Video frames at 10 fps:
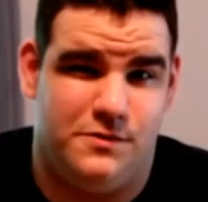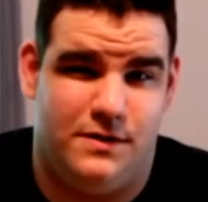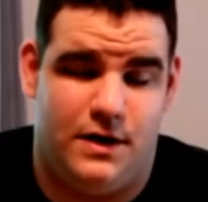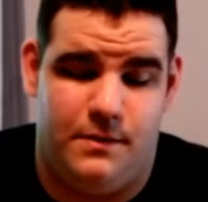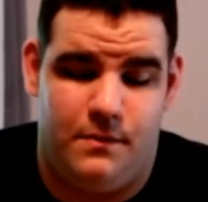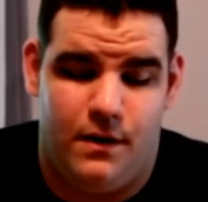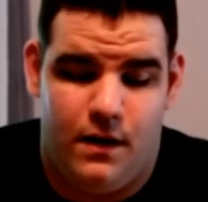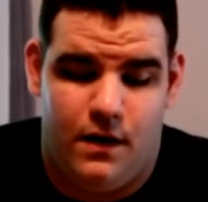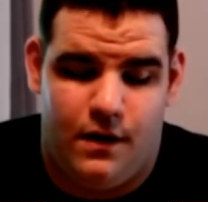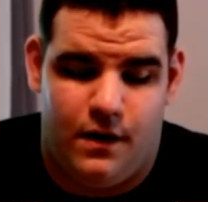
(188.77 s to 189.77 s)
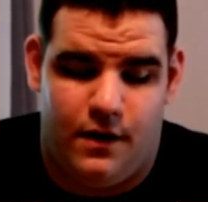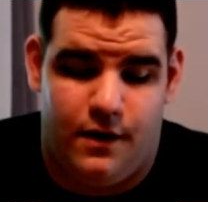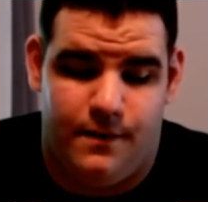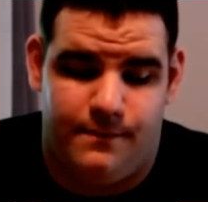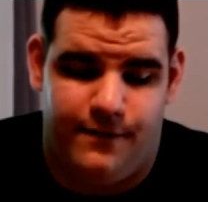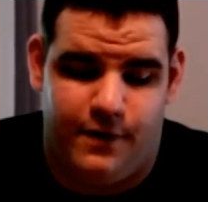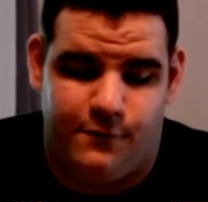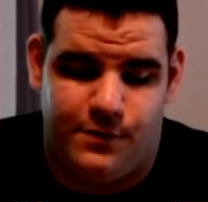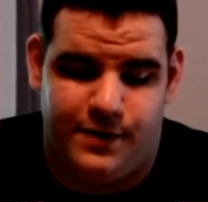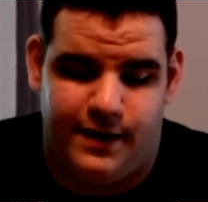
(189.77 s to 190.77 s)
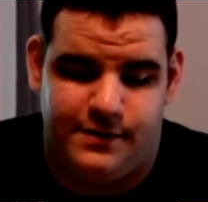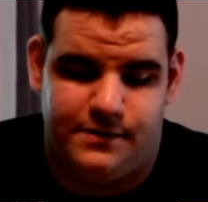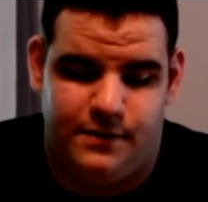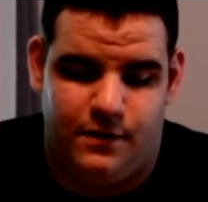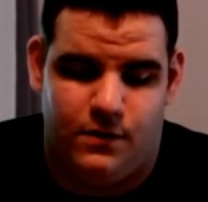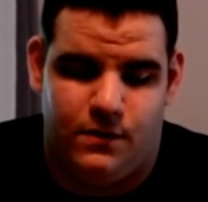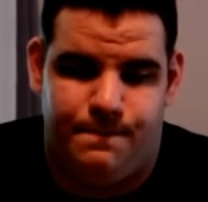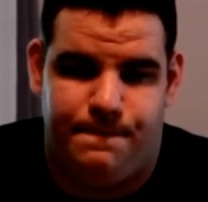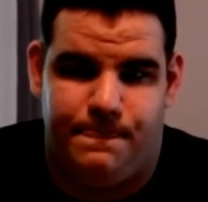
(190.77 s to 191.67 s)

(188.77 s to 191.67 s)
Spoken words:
most of the time. Veil Vortex, you know,